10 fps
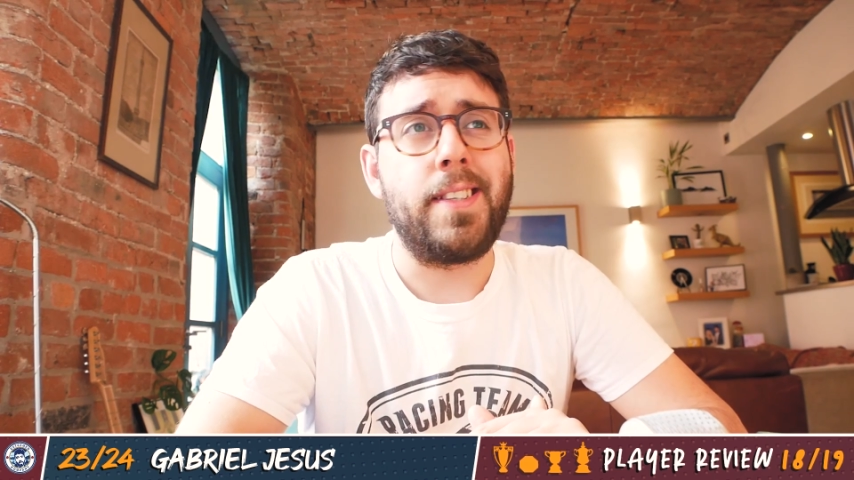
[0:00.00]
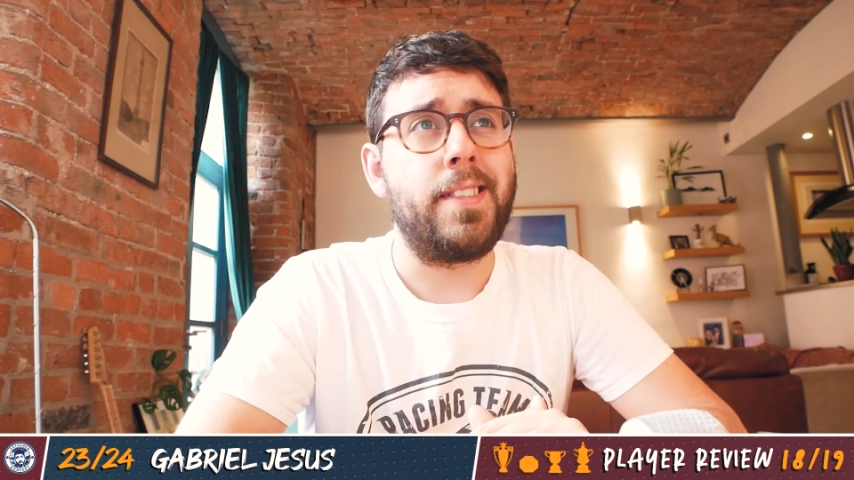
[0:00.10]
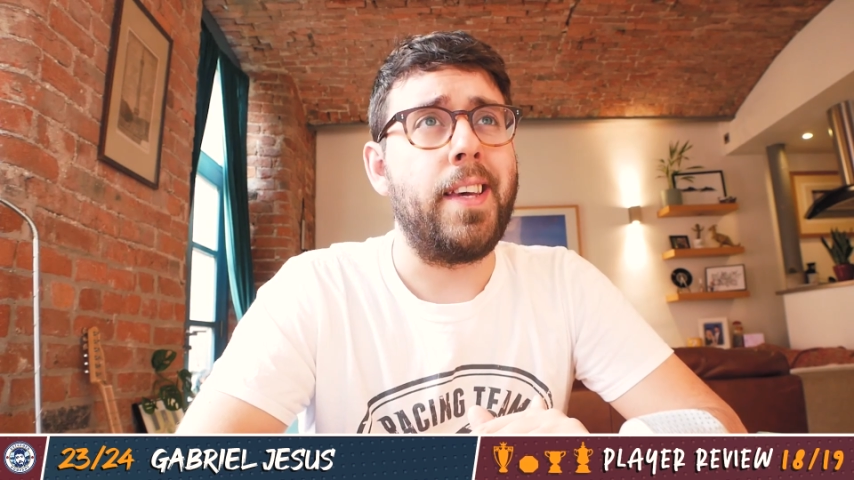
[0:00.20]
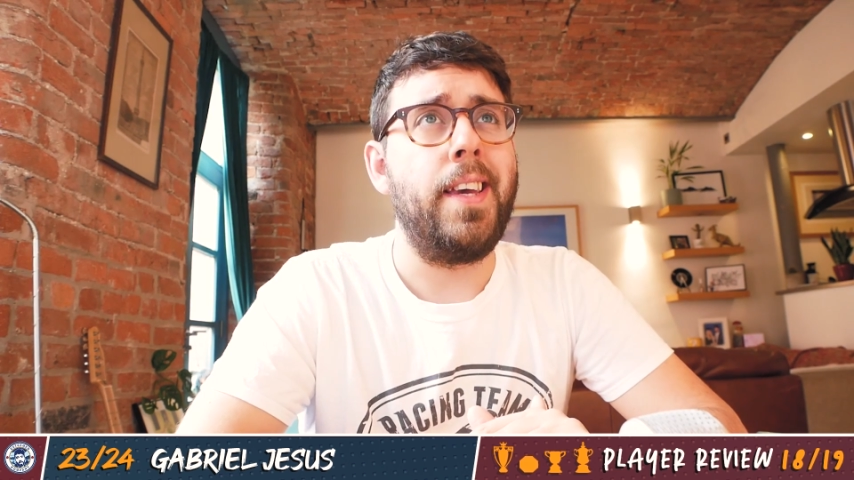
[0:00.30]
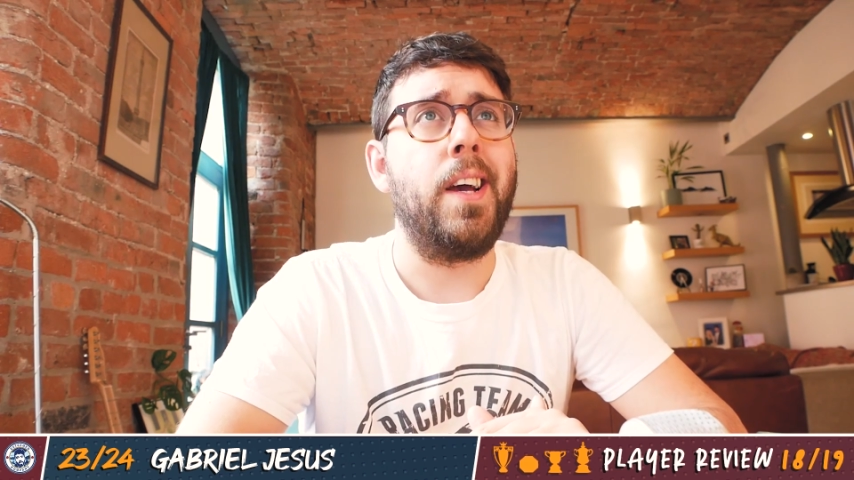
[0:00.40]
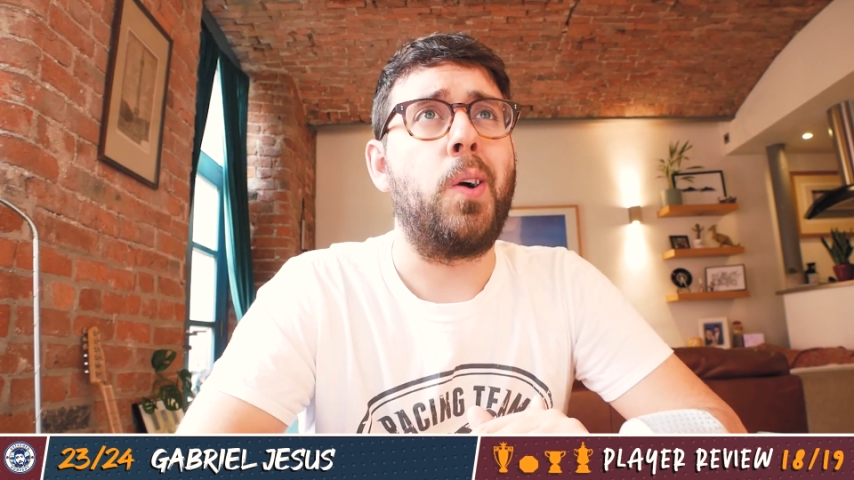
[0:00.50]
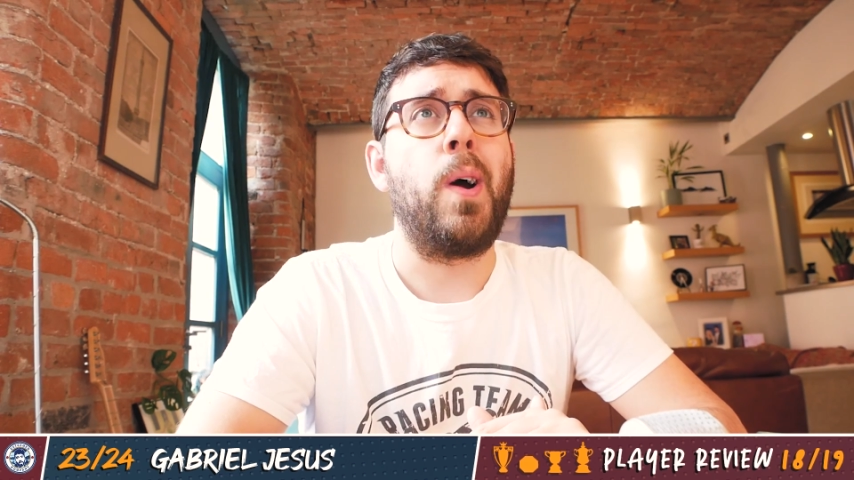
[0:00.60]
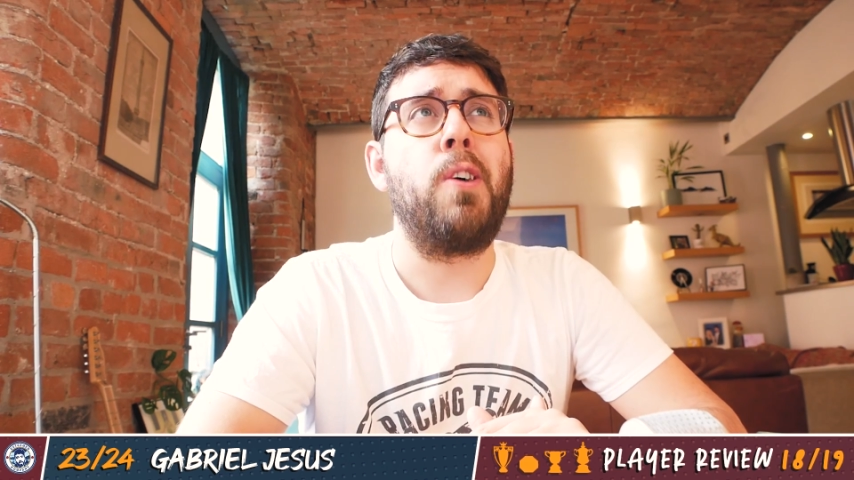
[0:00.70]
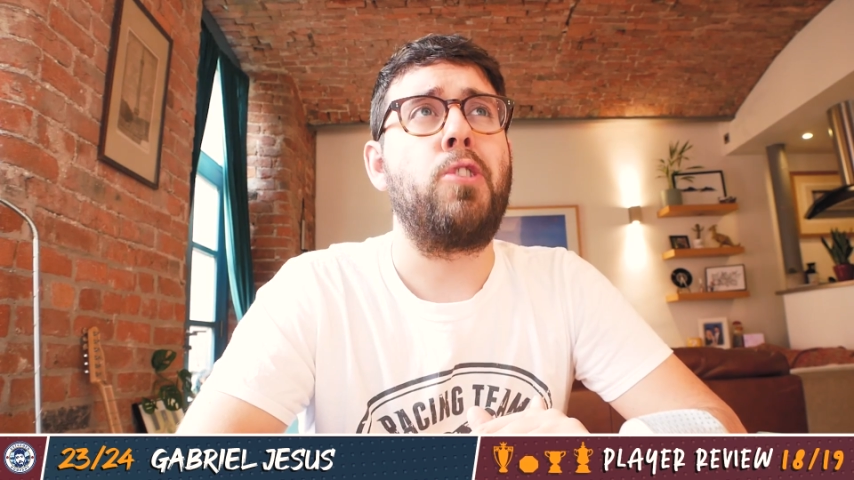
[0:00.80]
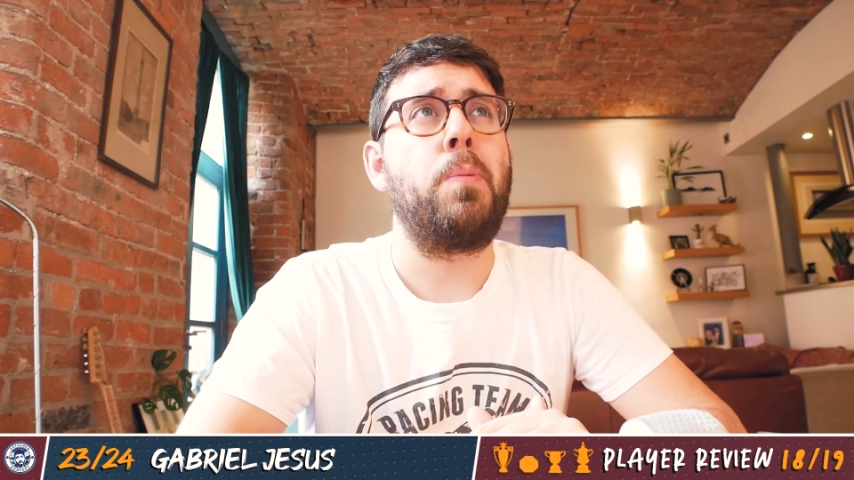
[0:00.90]
to see
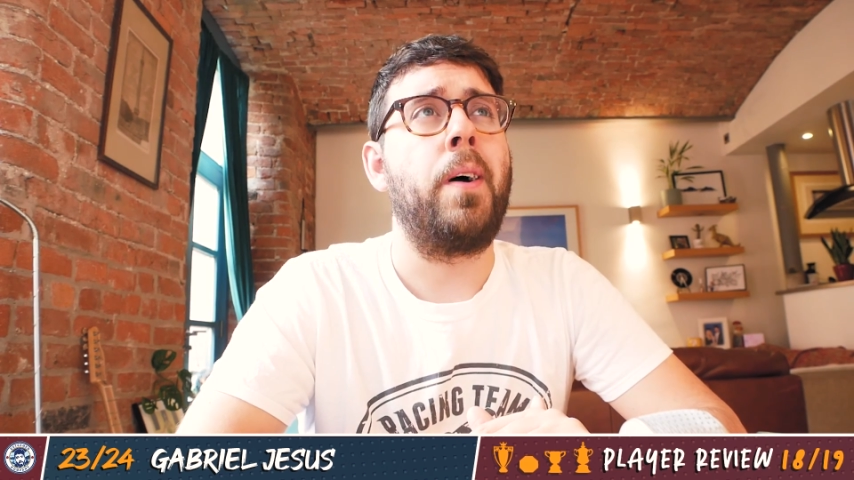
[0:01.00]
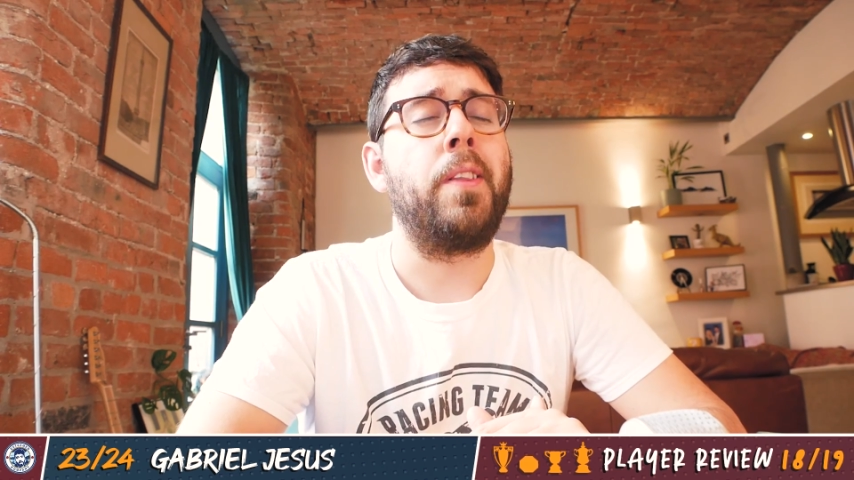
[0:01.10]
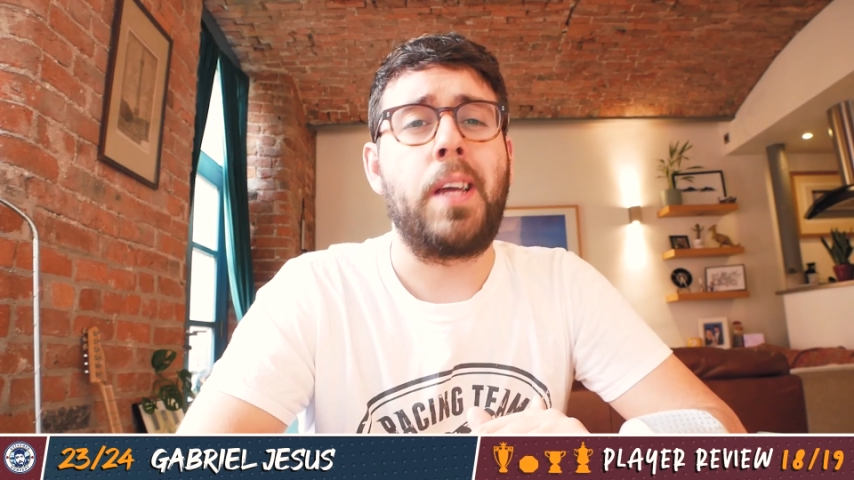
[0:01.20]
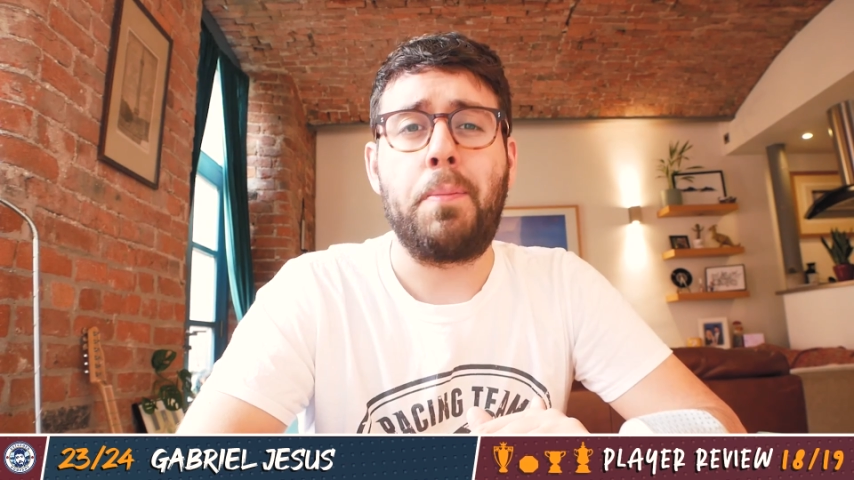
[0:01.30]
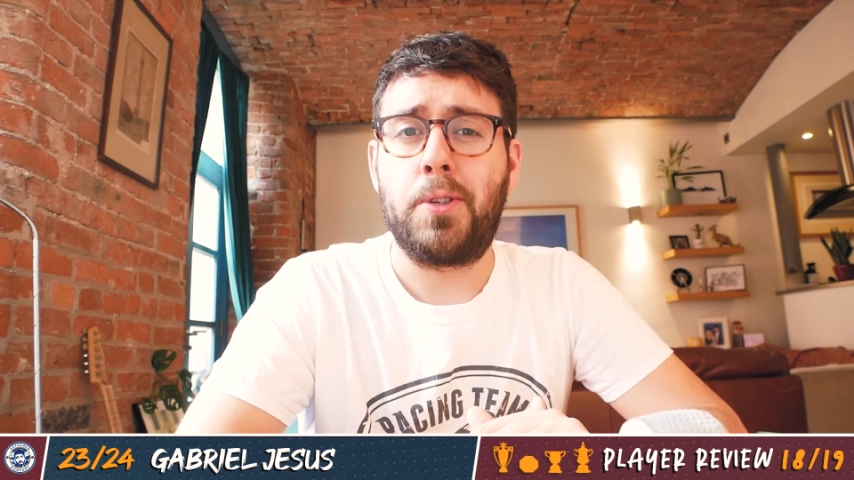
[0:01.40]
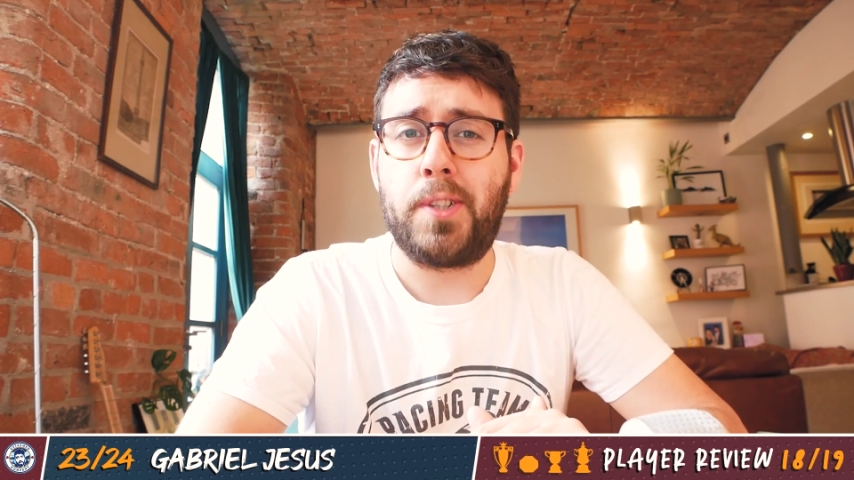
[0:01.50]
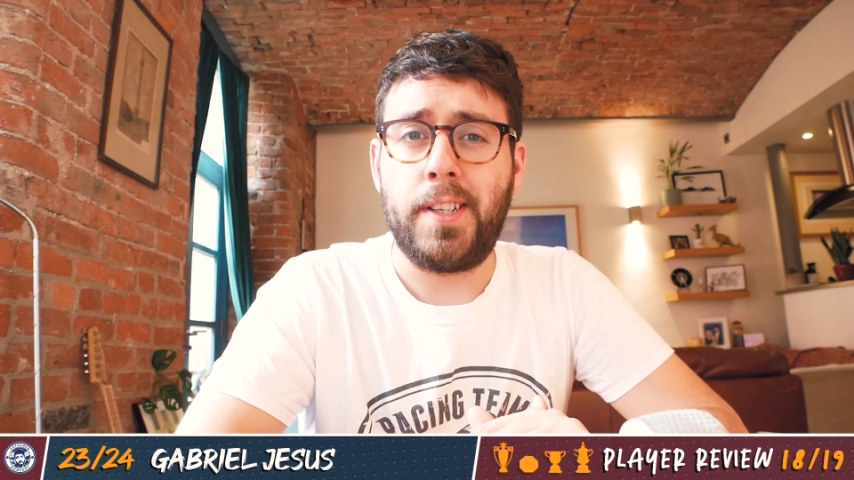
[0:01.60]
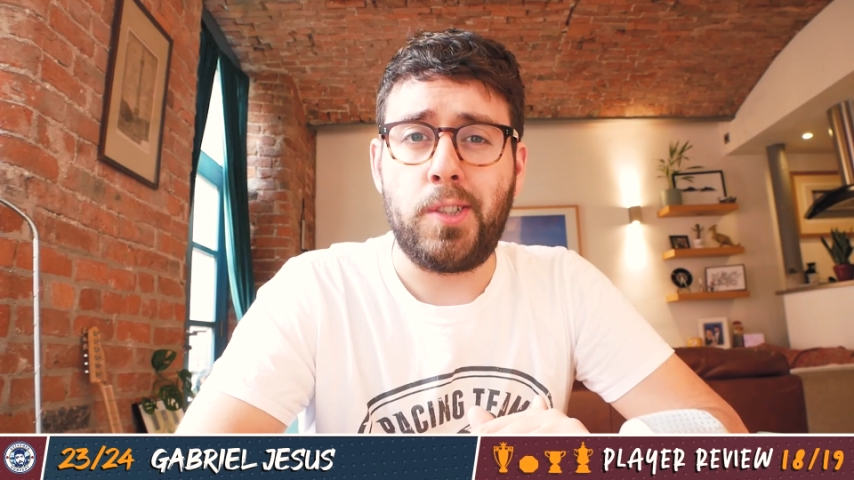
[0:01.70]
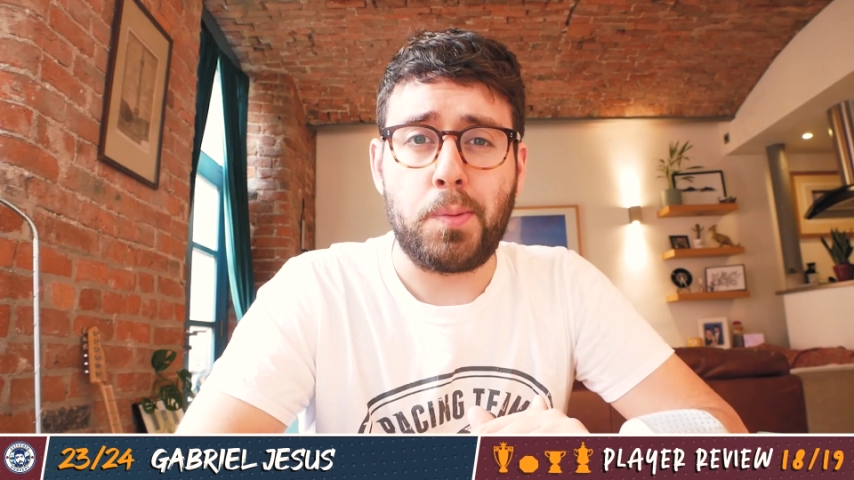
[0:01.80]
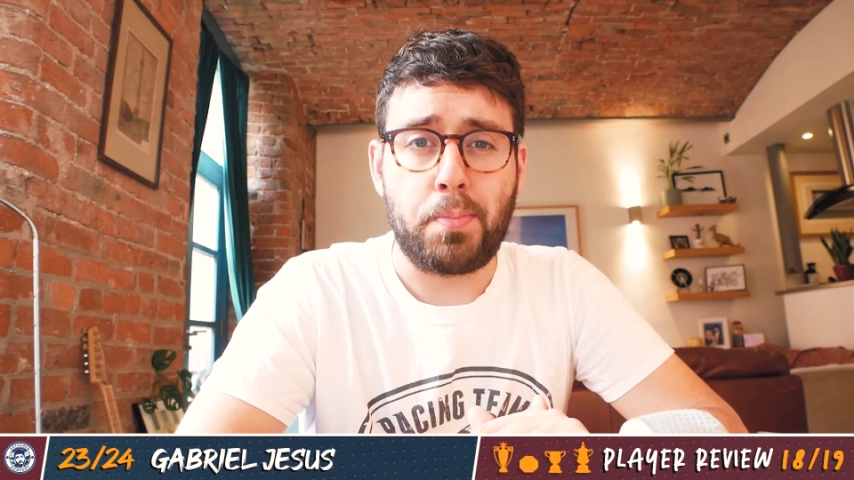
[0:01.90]
Aguero drop out and Gabriel Jesus,